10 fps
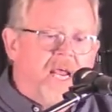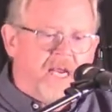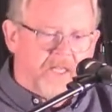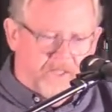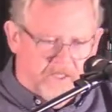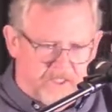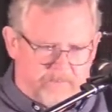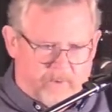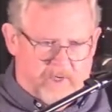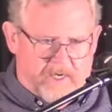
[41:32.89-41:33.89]
in the
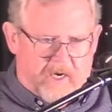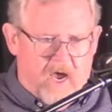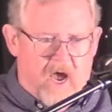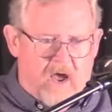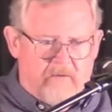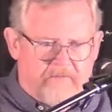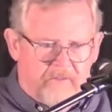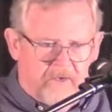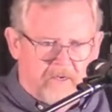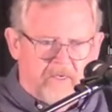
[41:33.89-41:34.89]
spring of
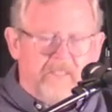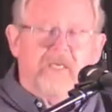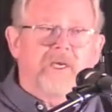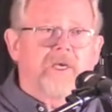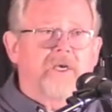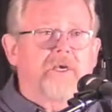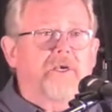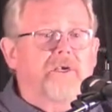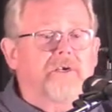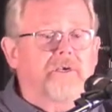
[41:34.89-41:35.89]
the
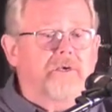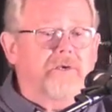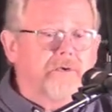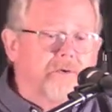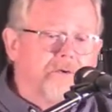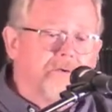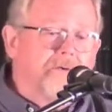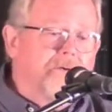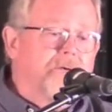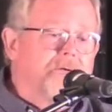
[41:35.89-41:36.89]

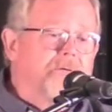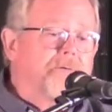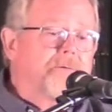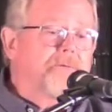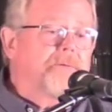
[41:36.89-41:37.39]
year.